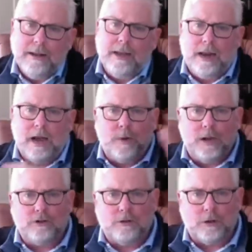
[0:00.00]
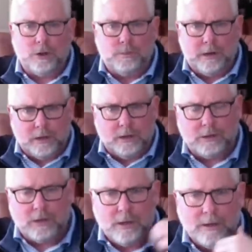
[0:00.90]
and now we introduce,
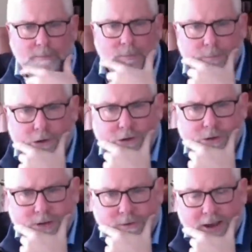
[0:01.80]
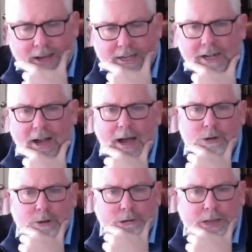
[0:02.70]
because Berkshire's never had a stock
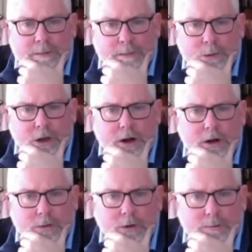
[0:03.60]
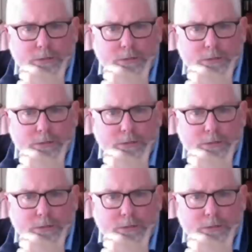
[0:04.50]
option plan, but we ought to do it